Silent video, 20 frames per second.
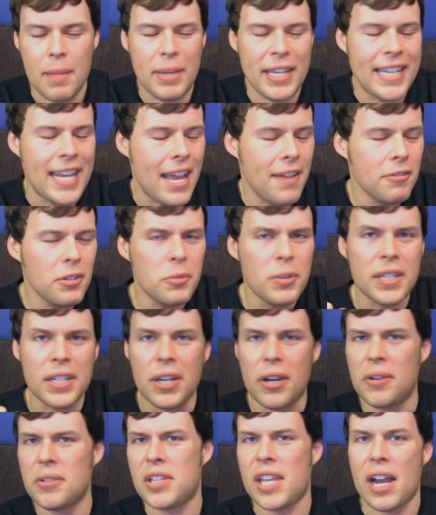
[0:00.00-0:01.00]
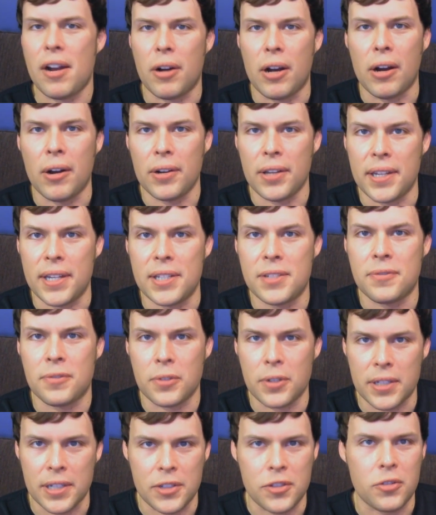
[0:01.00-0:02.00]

I mean, everyone knows how hard it is for an